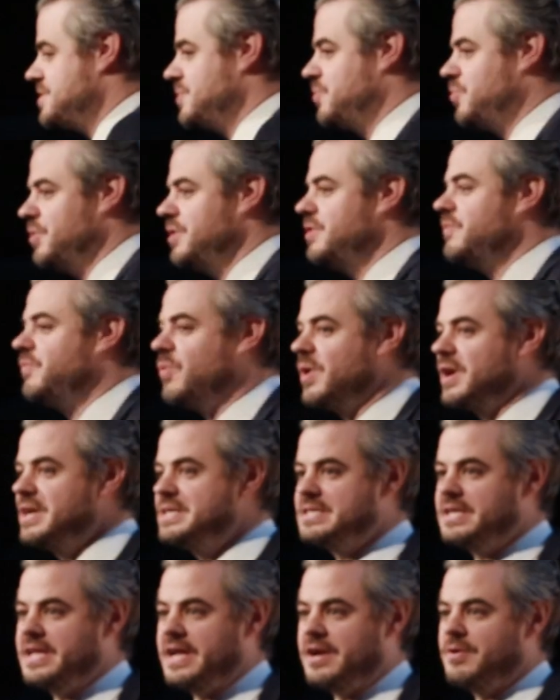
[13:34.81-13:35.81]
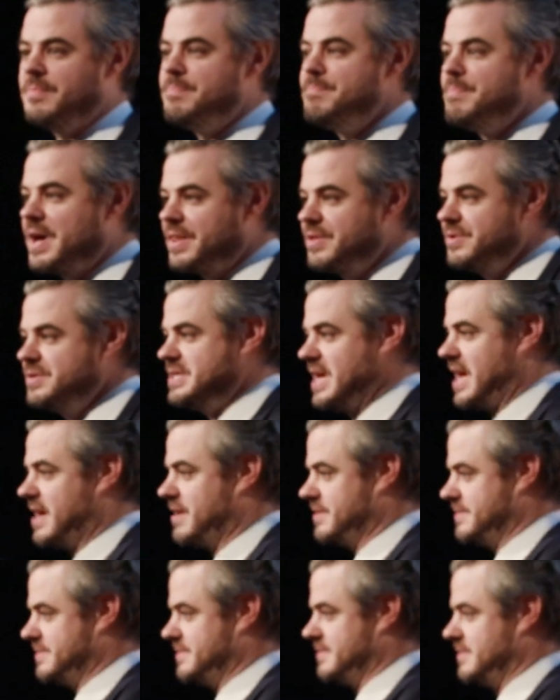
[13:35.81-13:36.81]
she wouldn't have wanted to let her mother down.
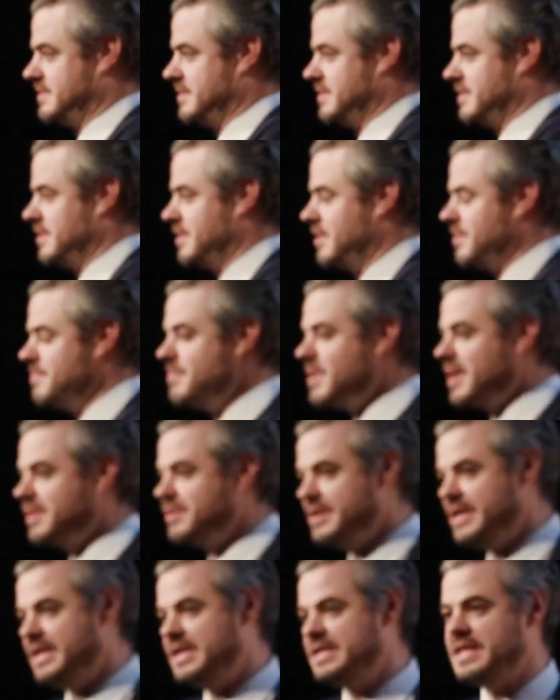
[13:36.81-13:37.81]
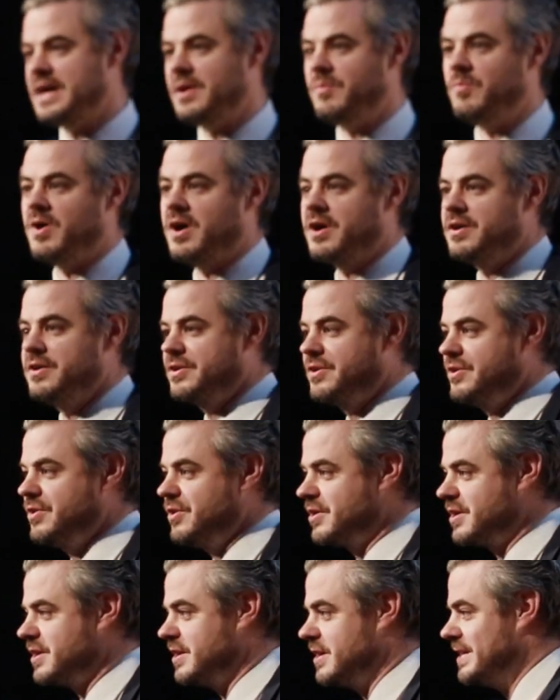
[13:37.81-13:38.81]
Her mother needed that water to
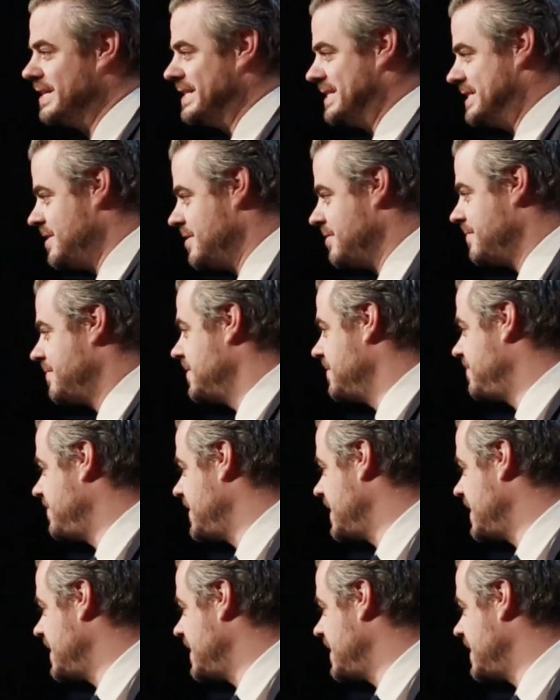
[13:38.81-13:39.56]
cook dinner for the